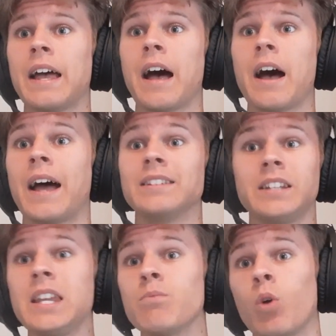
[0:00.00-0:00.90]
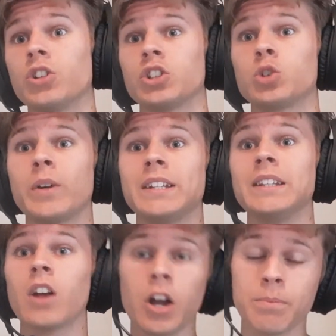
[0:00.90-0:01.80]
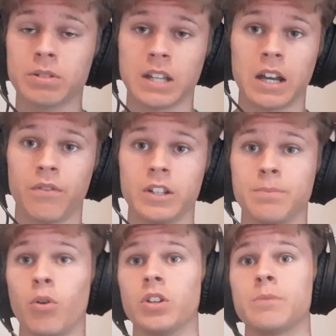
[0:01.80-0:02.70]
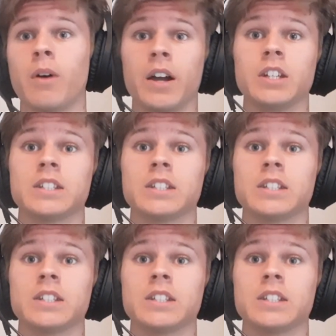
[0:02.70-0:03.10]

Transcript: And Thiem won just 29% of his points behind his